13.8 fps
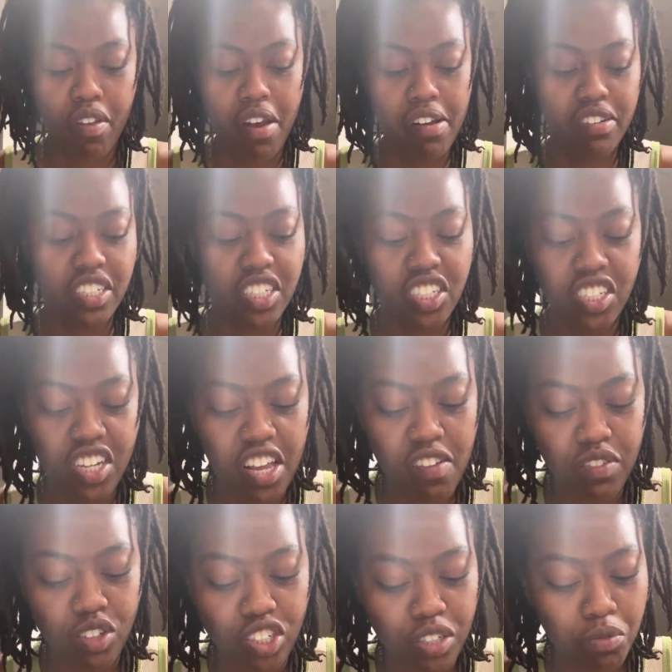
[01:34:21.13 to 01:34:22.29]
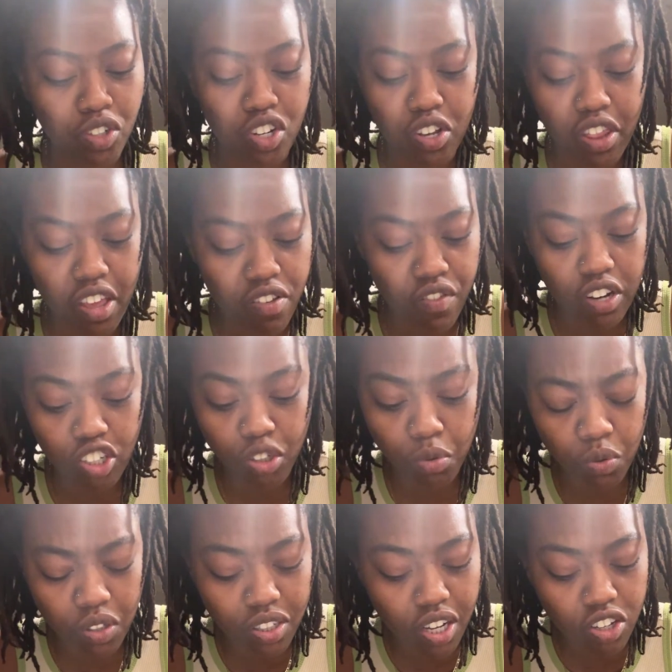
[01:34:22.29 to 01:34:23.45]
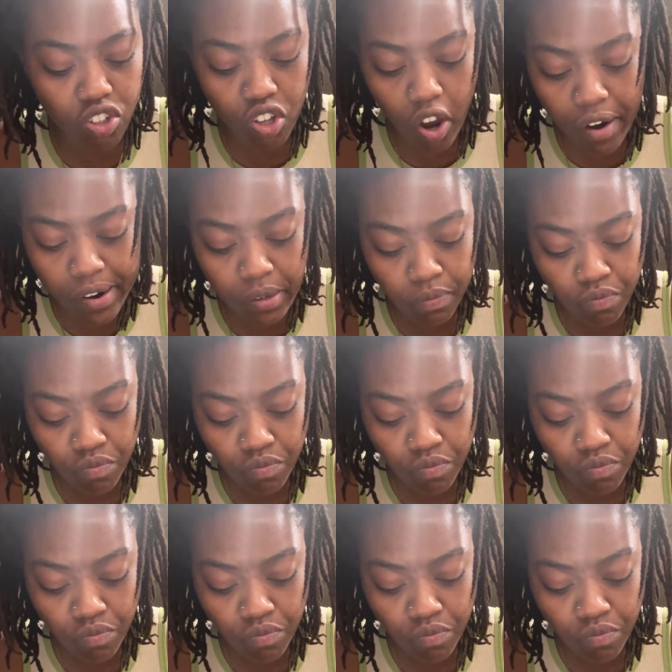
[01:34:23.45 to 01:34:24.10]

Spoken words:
It's like I can't even stop eating these vegetables. Once I start,